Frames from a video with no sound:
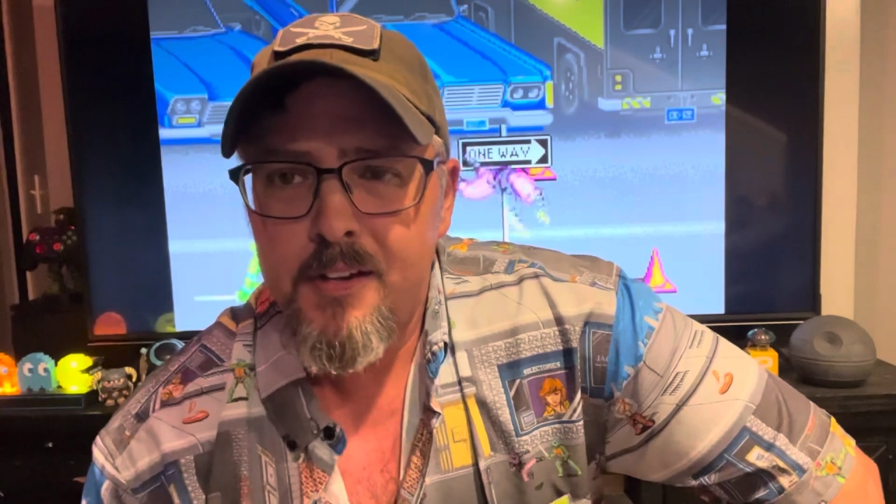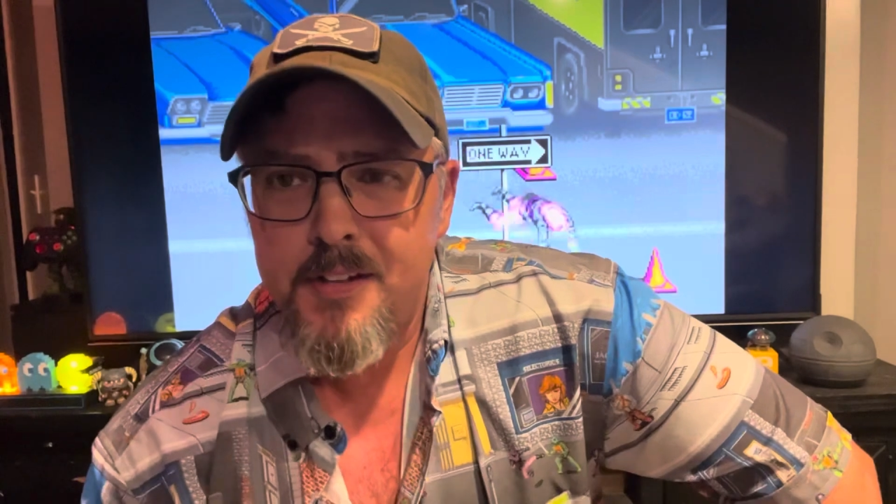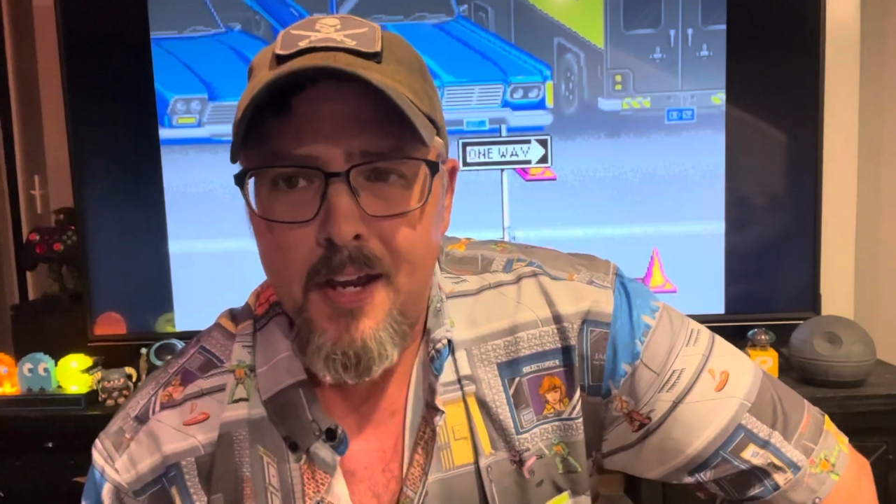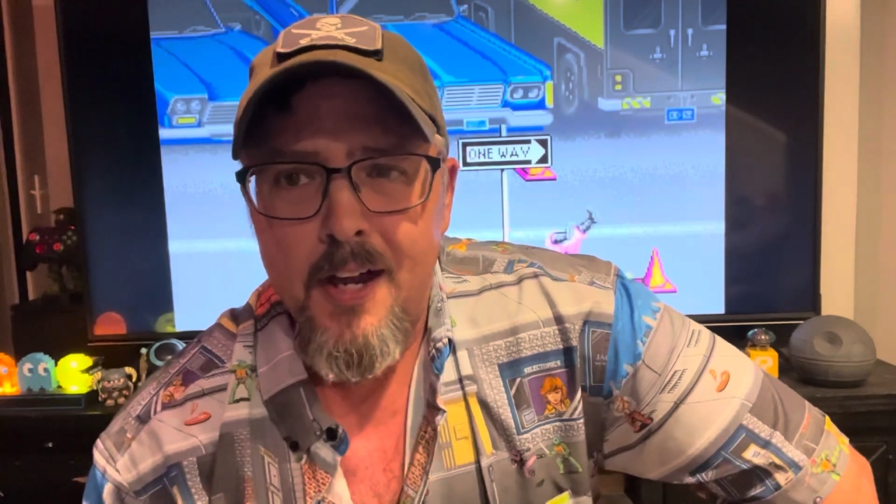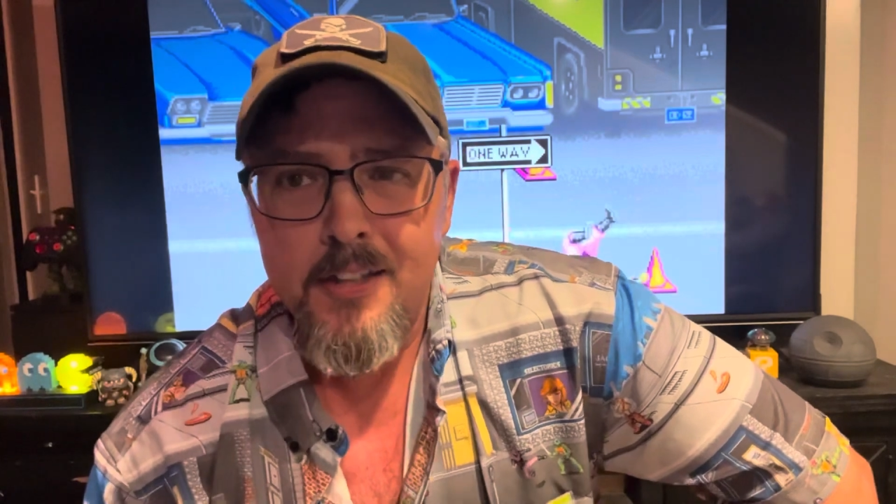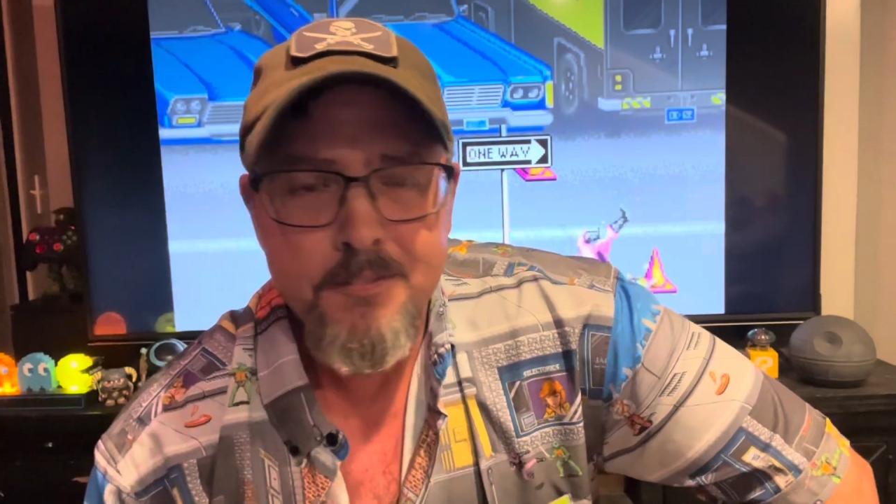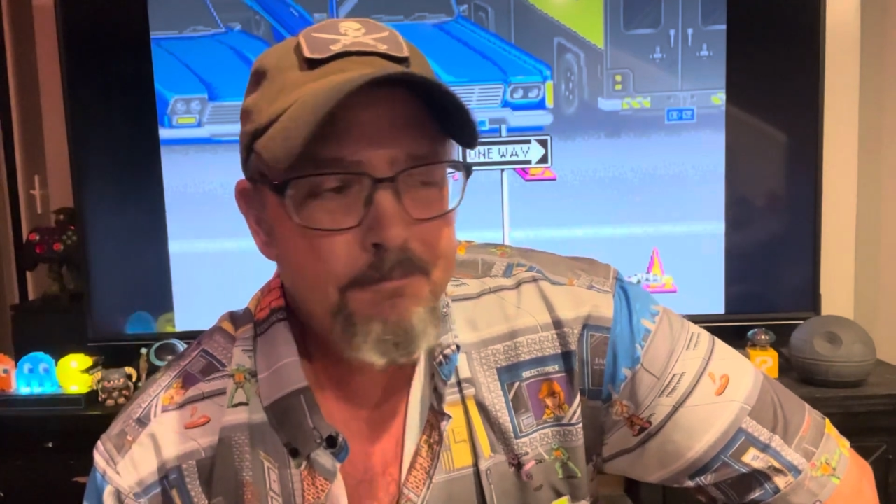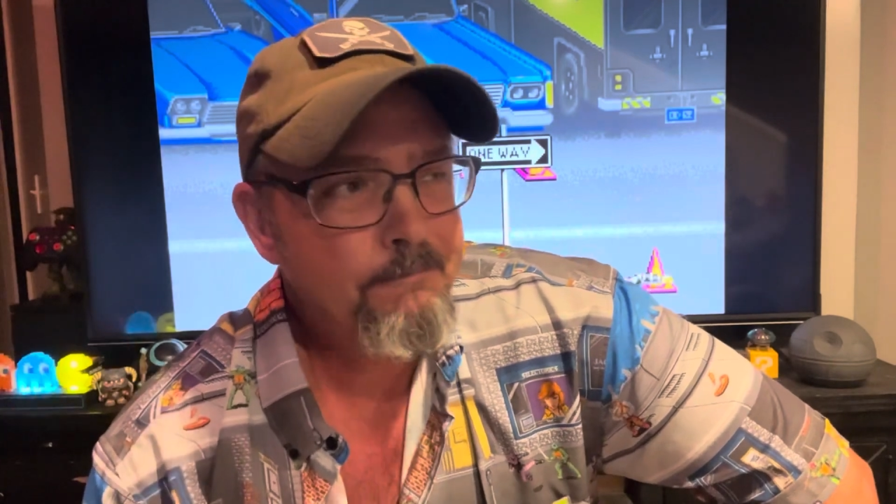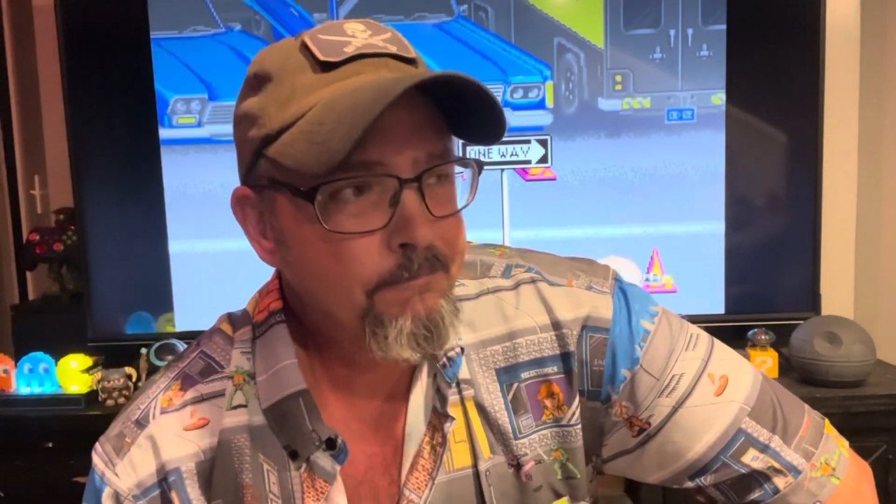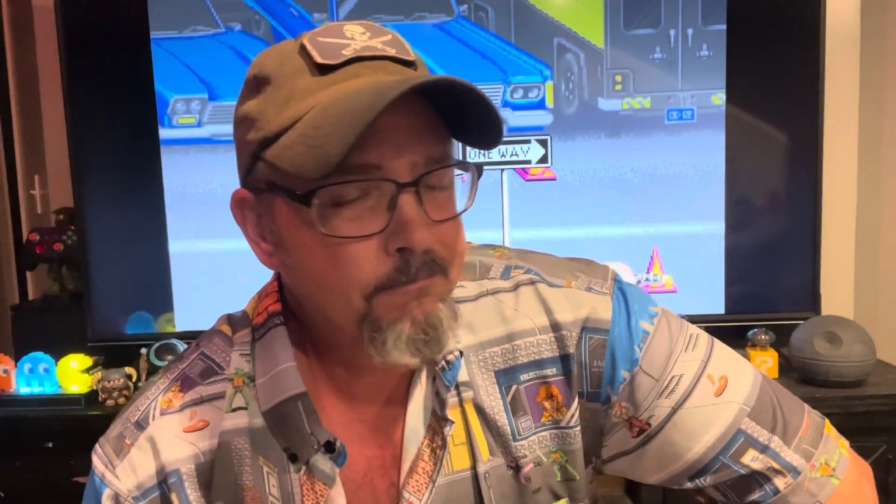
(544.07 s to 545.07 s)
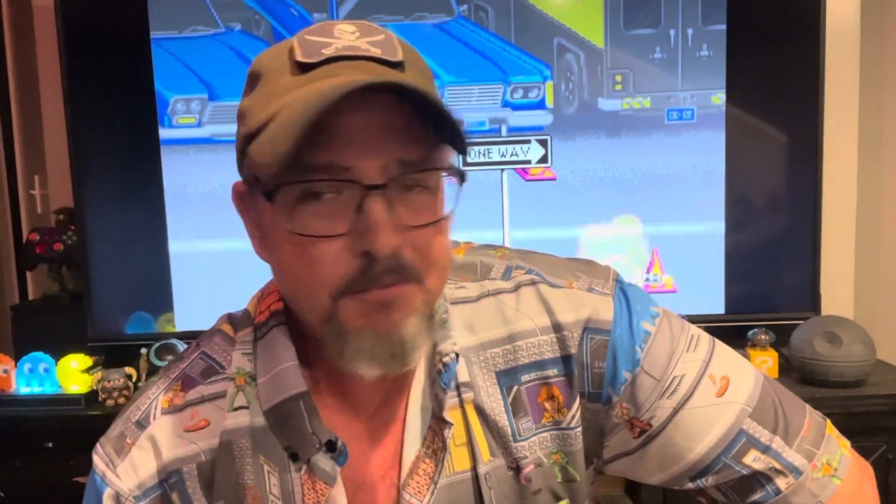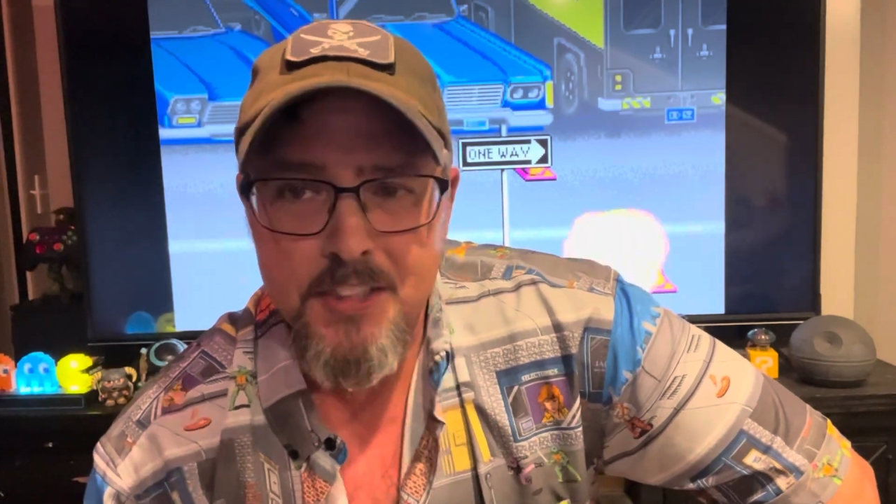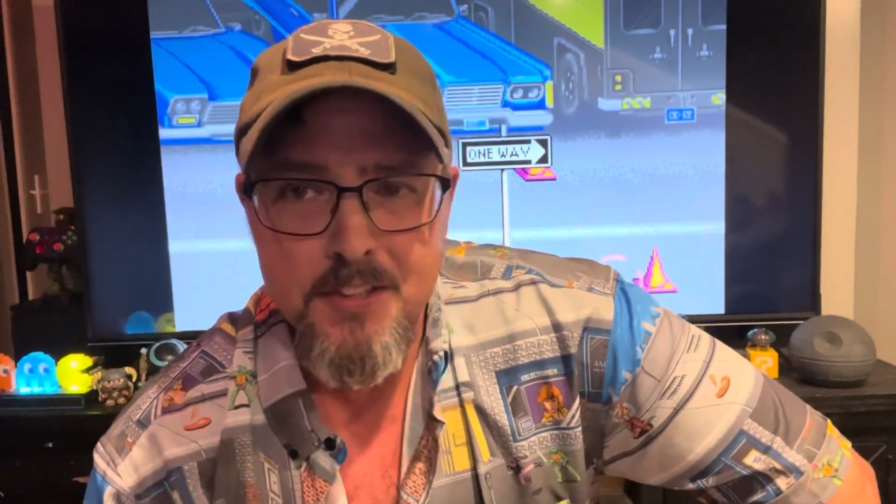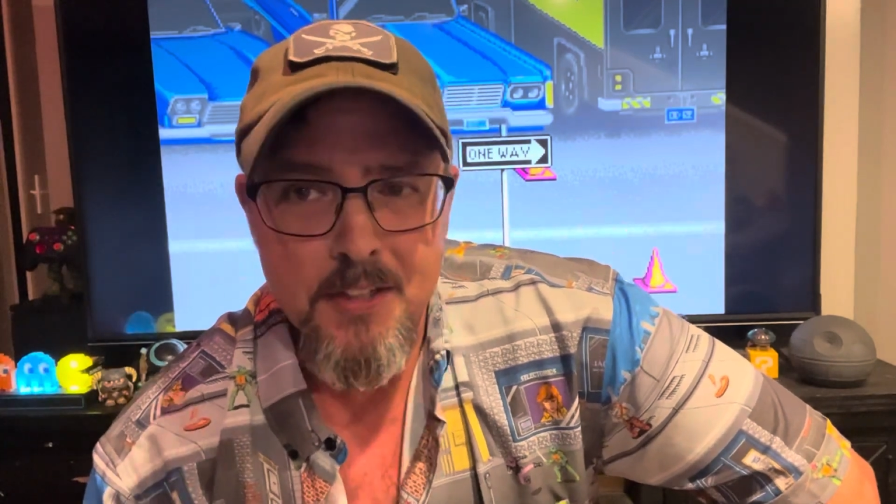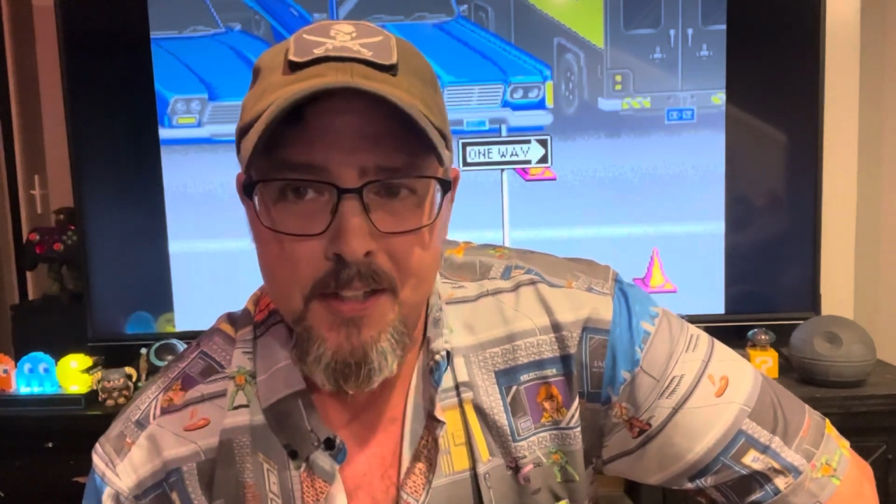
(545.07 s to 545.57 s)
Yeah.
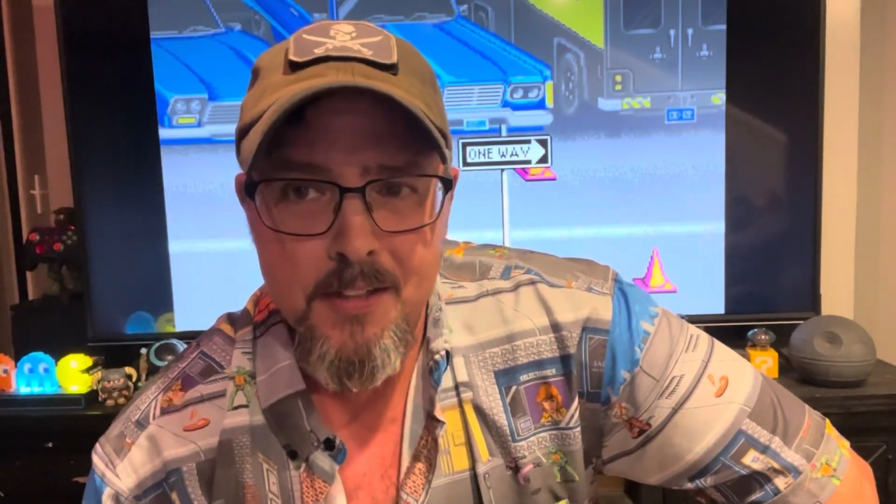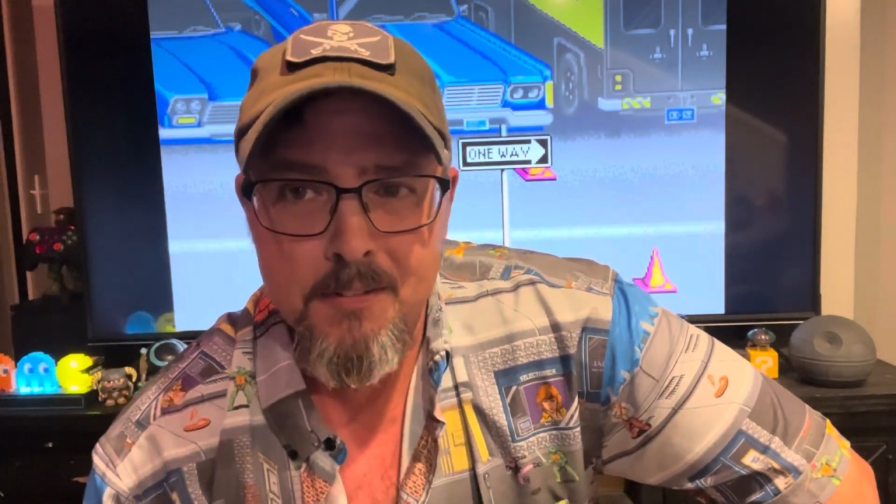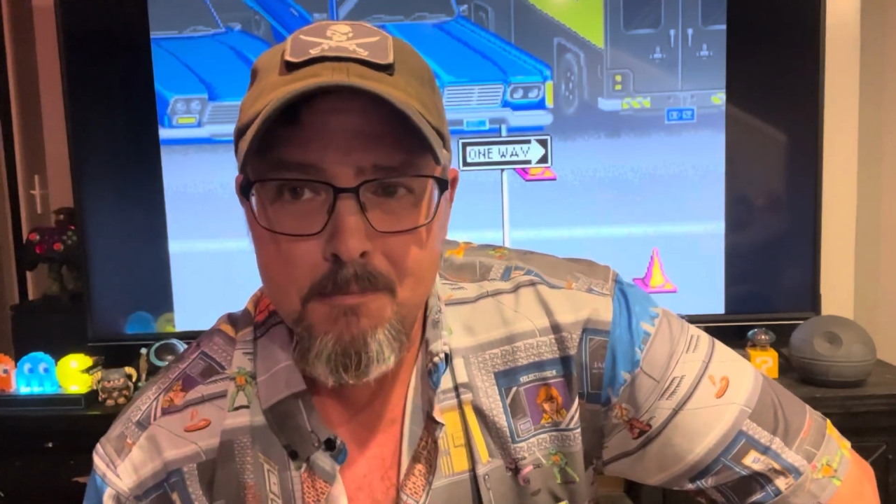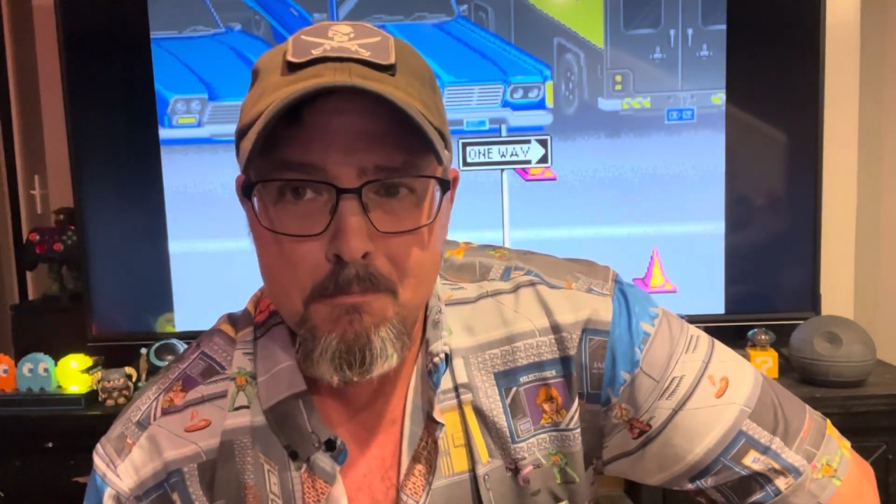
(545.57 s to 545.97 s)
Just saying.